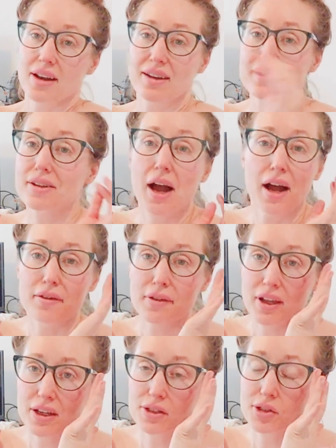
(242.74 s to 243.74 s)
and I also have
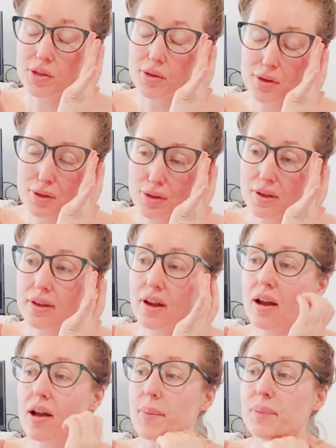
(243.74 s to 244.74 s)
a 2-year-old
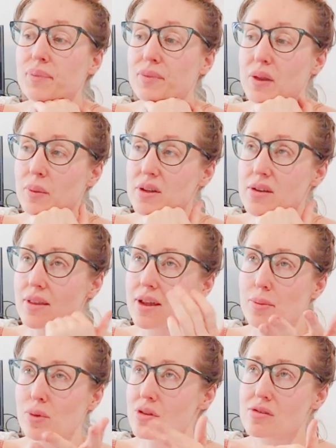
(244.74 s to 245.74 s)
that we do
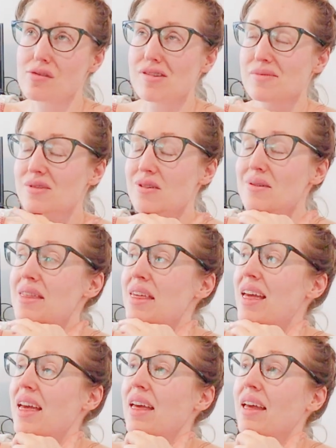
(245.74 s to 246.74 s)
like preschool homeschool with.
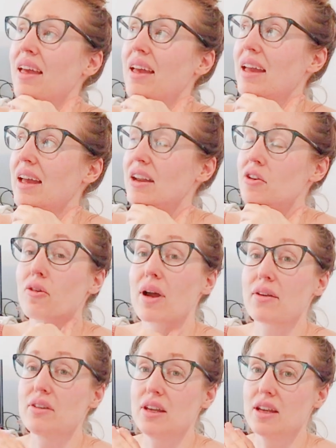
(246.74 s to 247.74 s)
And
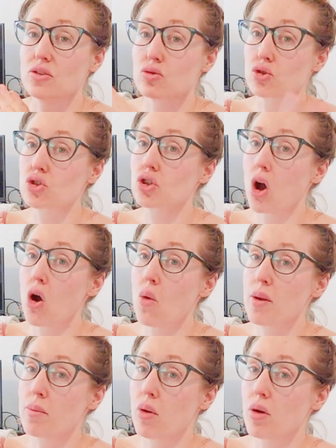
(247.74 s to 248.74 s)
crafting is so
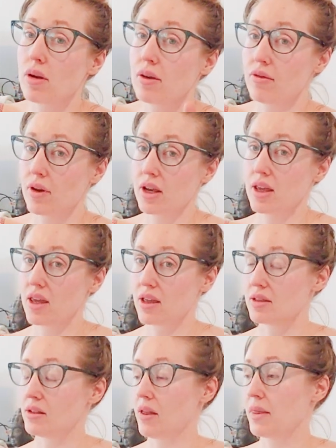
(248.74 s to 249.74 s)
important for any
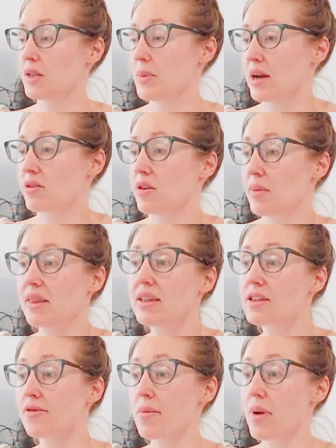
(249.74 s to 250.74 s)
kids on the spectrum, at
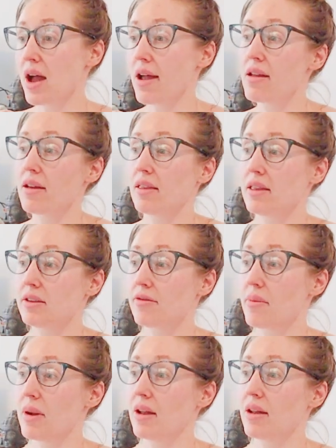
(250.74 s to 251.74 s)
least for mine,
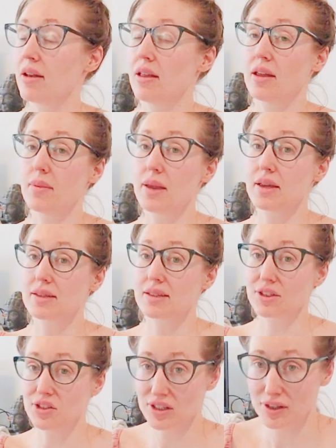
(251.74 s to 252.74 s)
it makes such a